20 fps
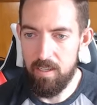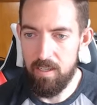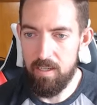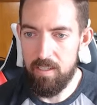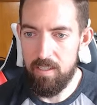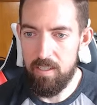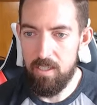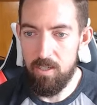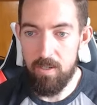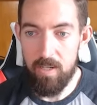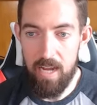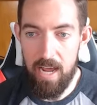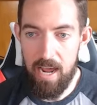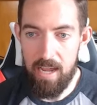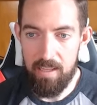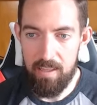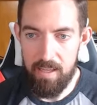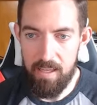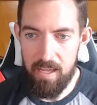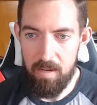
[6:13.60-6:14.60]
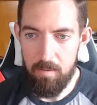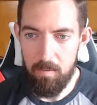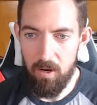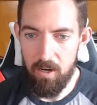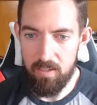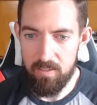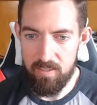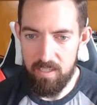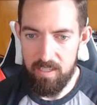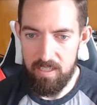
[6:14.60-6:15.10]
You can add
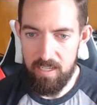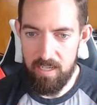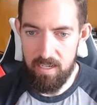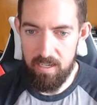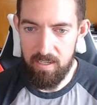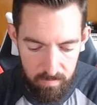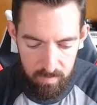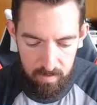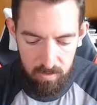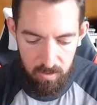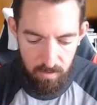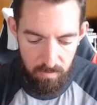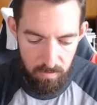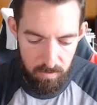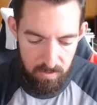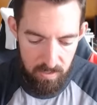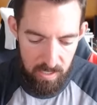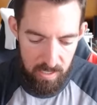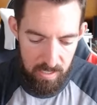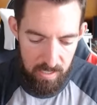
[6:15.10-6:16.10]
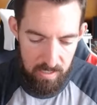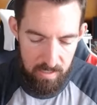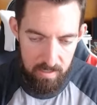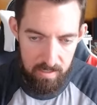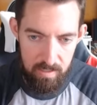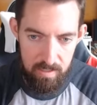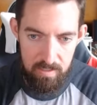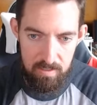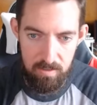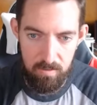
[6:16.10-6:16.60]
landmarks in here. So if we say,
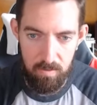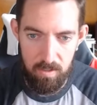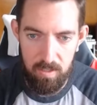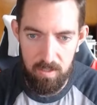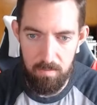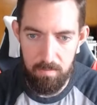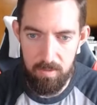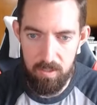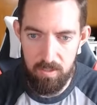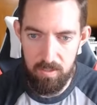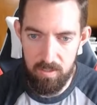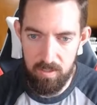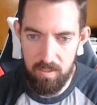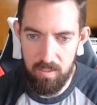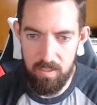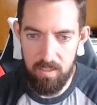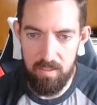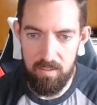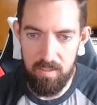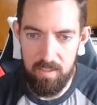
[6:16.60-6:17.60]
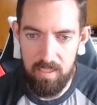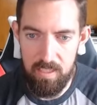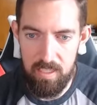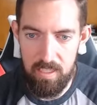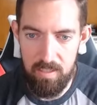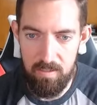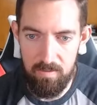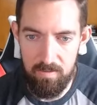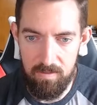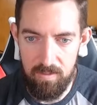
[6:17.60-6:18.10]
this is where the butcher
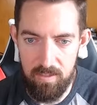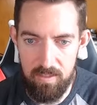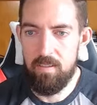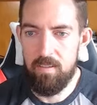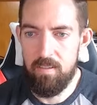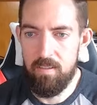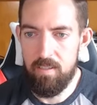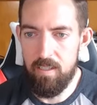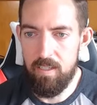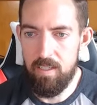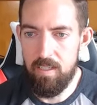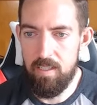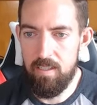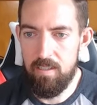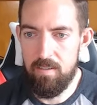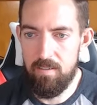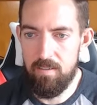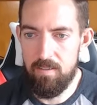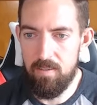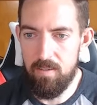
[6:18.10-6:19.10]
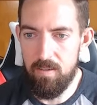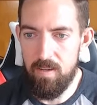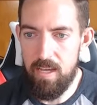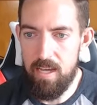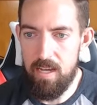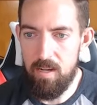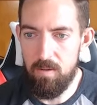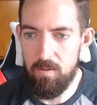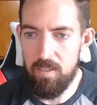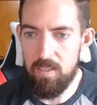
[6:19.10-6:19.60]
lives, okay? So
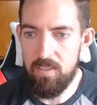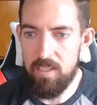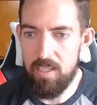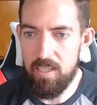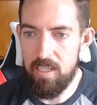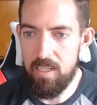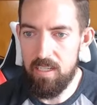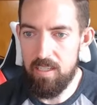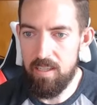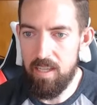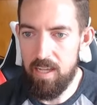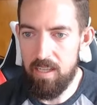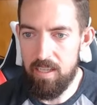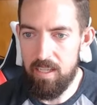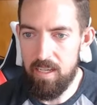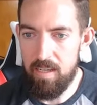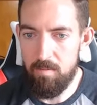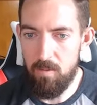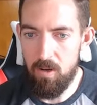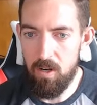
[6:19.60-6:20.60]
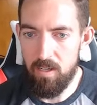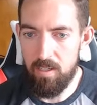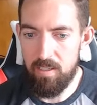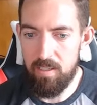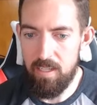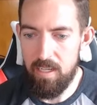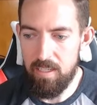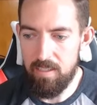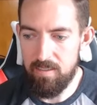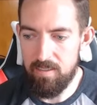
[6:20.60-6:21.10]
now we see that landmark
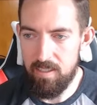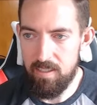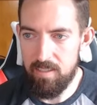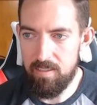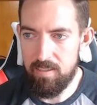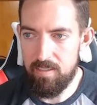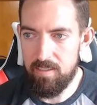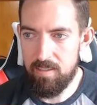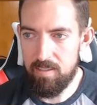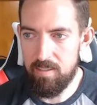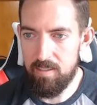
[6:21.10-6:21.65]
exists.